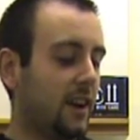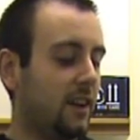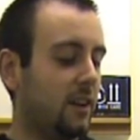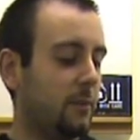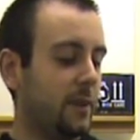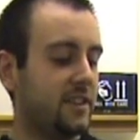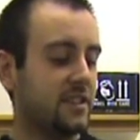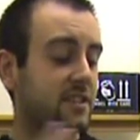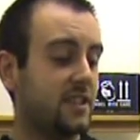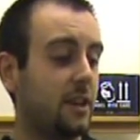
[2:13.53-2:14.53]
Um, it
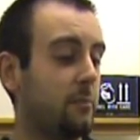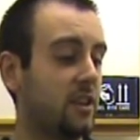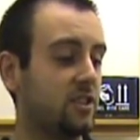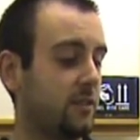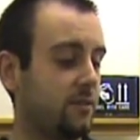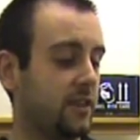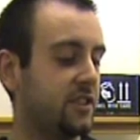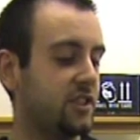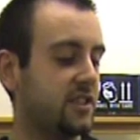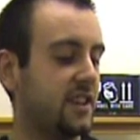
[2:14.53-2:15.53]
doesn't say much on the
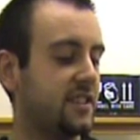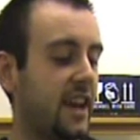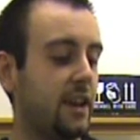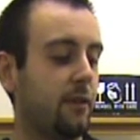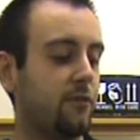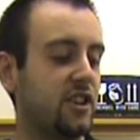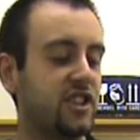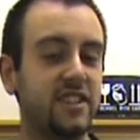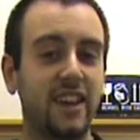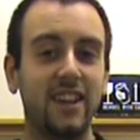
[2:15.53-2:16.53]
front, it just says, a
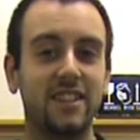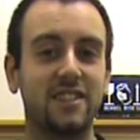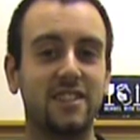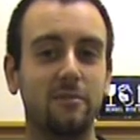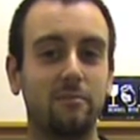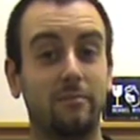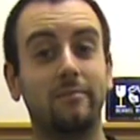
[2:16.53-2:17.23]
refreshing taste.